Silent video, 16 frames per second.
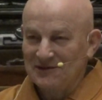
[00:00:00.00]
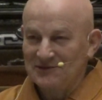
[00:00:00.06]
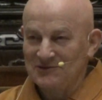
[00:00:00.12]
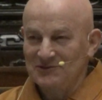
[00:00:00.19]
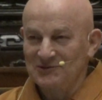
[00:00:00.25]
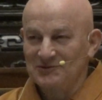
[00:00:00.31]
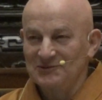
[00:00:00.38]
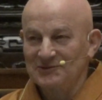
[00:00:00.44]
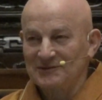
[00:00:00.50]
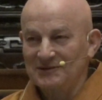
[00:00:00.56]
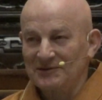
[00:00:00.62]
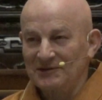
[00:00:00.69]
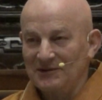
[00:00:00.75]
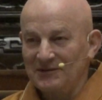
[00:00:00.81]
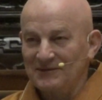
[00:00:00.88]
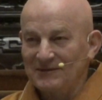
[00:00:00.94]
as usual
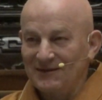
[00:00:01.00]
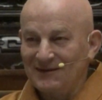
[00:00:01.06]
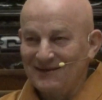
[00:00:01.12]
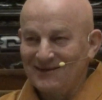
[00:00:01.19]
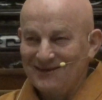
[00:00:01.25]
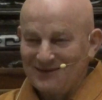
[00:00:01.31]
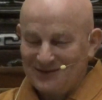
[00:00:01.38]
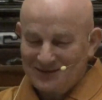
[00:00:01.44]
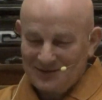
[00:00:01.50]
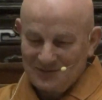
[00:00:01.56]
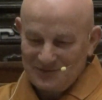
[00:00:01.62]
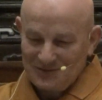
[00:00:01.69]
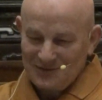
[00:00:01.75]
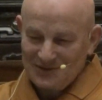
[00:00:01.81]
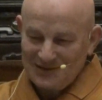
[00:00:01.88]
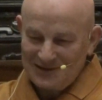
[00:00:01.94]

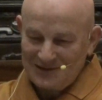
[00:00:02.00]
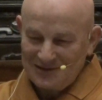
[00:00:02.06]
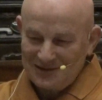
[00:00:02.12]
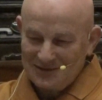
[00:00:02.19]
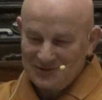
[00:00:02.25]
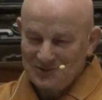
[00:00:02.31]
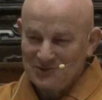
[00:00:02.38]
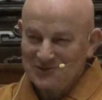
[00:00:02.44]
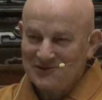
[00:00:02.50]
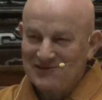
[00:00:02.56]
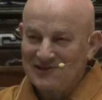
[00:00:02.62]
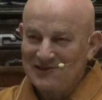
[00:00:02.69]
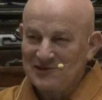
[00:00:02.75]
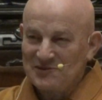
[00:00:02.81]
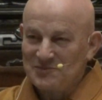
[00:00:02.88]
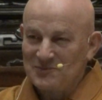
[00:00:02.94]
for a good
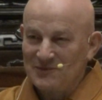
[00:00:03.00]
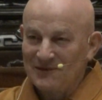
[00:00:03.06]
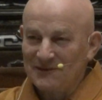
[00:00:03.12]
sleep.